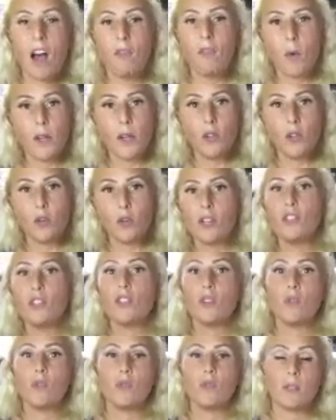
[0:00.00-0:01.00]
what you can
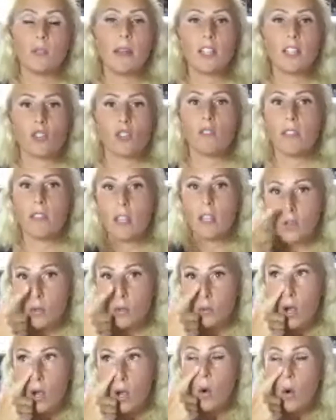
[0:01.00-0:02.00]
do to make sure that you
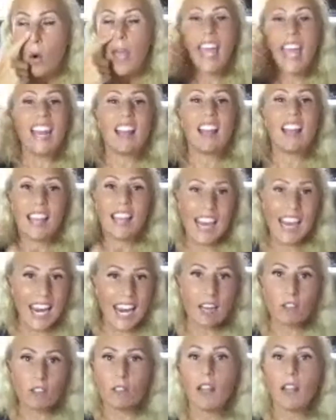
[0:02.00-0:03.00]
know and have a
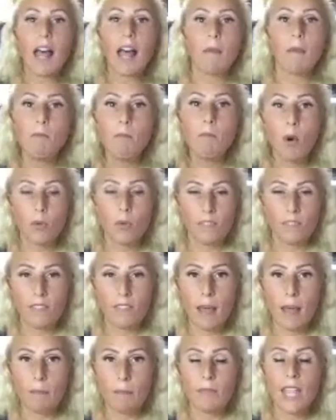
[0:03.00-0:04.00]
handle on both of them.
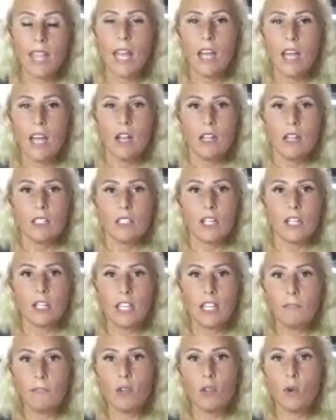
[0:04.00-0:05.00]
To
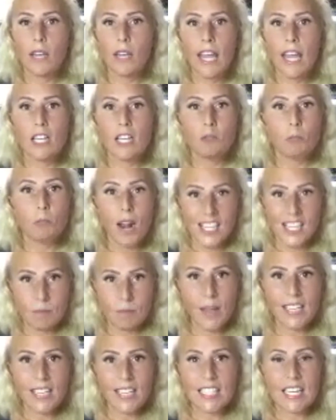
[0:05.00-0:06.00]
give you a gauge,
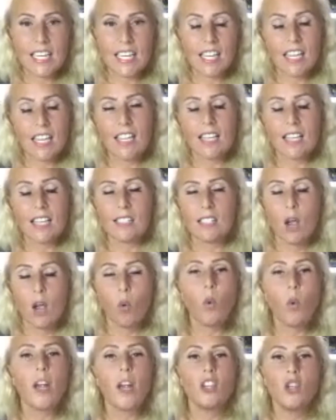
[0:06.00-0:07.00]
prospecting is
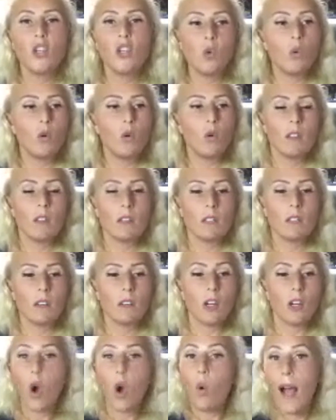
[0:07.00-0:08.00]
when you
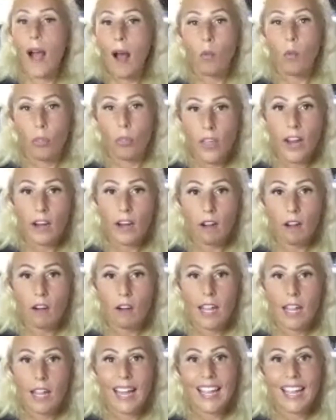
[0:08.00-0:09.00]
go out there
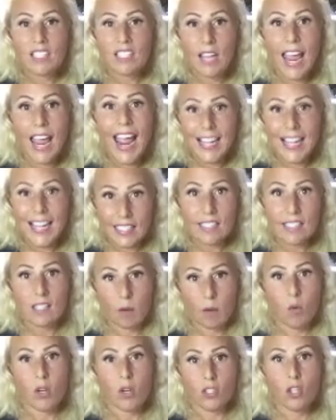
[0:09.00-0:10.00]
and ask
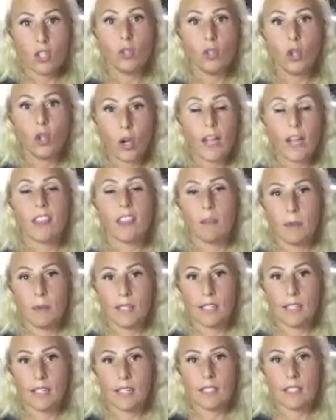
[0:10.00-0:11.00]
someone to look at the
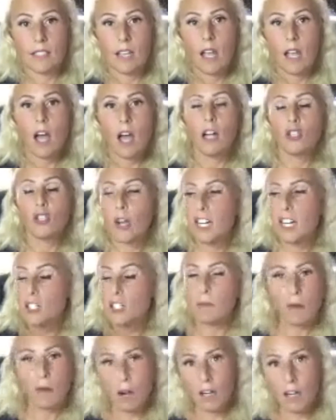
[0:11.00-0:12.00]
business. Attraction
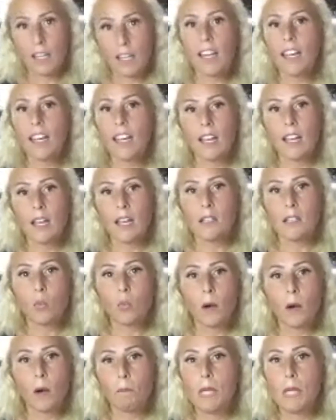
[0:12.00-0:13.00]
marketing is where
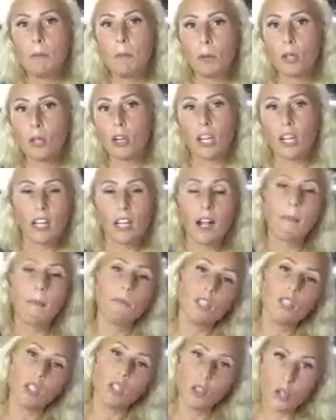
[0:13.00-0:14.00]
people are going to come
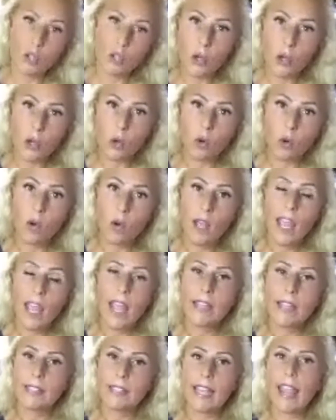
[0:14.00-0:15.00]
to you
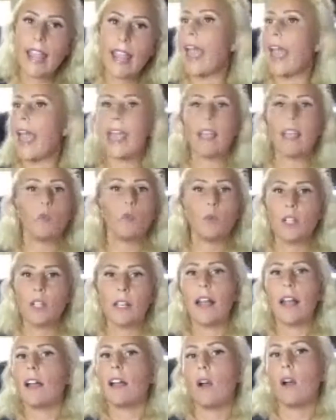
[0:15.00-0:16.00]
and say, hey, what do you
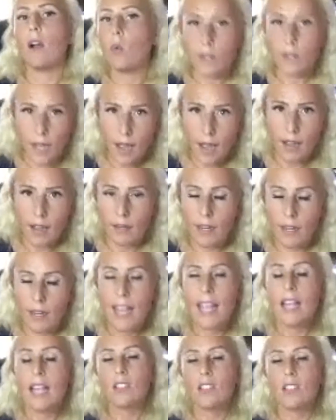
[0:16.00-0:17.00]
got going on?
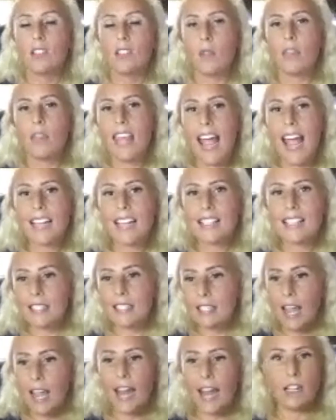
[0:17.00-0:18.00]
So
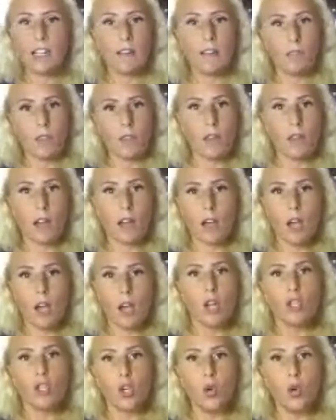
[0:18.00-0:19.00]
that's kind of the
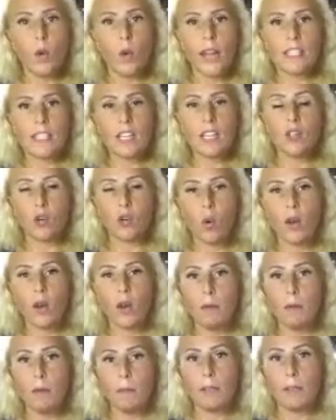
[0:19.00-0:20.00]
two ways that you're going to be
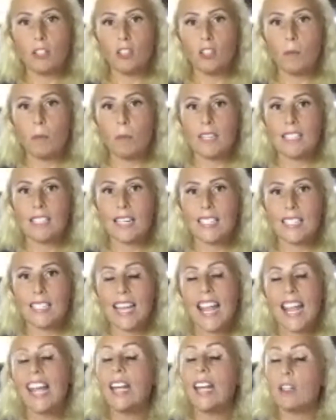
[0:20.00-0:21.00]
building your business.
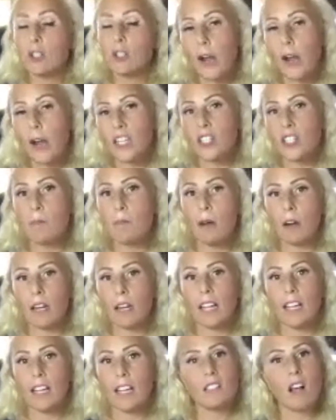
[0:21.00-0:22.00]
And attraction marketing
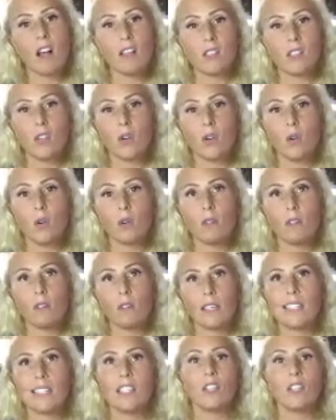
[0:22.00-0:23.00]
is also
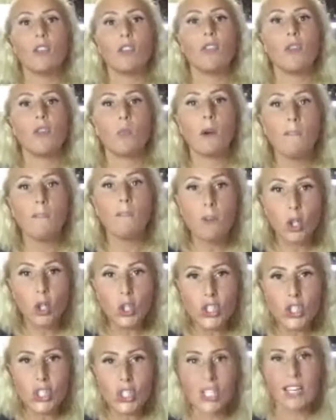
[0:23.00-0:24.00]
considered the
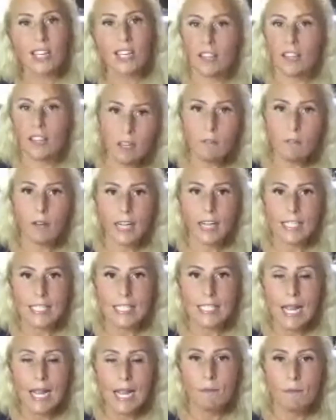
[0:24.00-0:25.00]
reverse invite
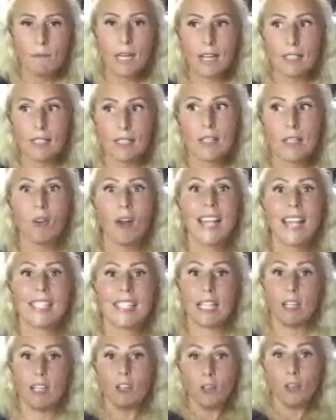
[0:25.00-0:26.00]
because they're
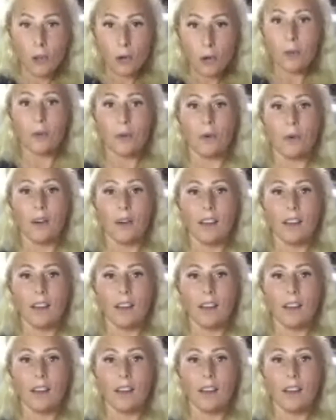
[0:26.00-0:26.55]
asking you